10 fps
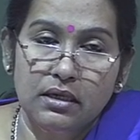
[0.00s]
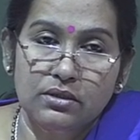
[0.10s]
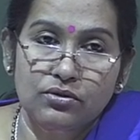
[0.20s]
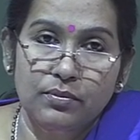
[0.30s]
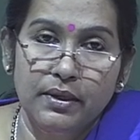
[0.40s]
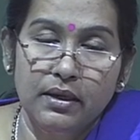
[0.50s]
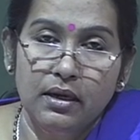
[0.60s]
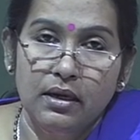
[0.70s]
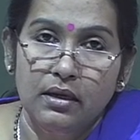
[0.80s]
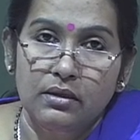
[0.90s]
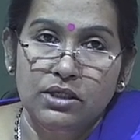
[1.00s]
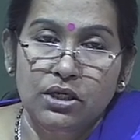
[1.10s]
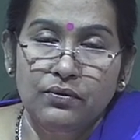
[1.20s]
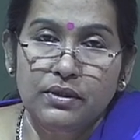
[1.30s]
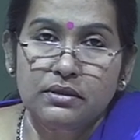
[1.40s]
should be
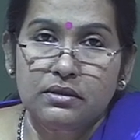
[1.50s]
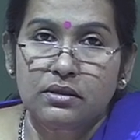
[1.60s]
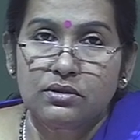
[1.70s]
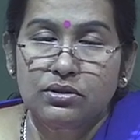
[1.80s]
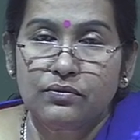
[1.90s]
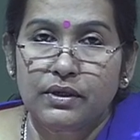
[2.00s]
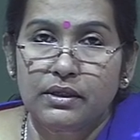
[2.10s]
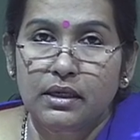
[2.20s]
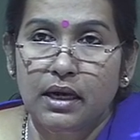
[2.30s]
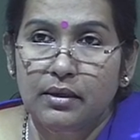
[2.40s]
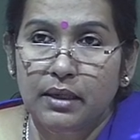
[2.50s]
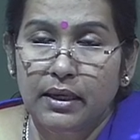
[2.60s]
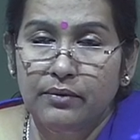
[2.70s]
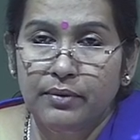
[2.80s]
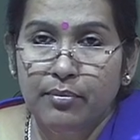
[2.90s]
sequenced in such a way that at
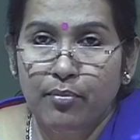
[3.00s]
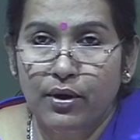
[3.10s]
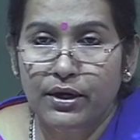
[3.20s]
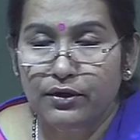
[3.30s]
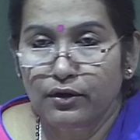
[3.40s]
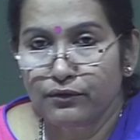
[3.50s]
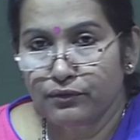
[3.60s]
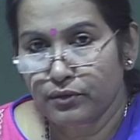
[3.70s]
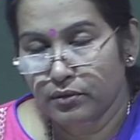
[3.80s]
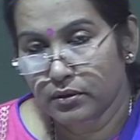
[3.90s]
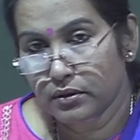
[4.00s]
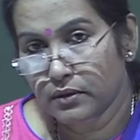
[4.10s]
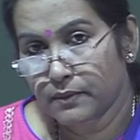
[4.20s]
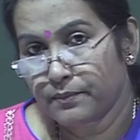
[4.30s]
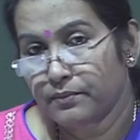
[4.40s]
every point of
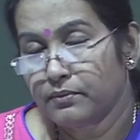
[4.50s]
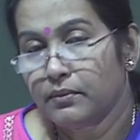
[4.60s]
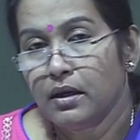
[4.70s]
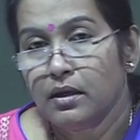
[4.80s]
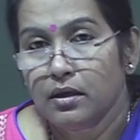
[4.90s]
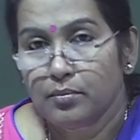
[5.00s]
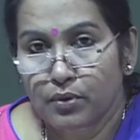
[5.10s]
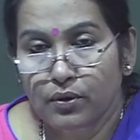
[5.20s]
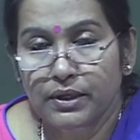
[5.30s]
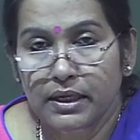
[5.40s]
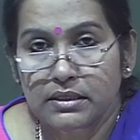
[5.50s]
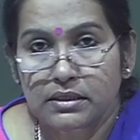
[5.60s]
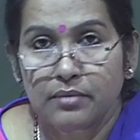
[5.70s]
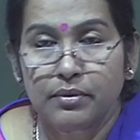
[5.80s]
progress,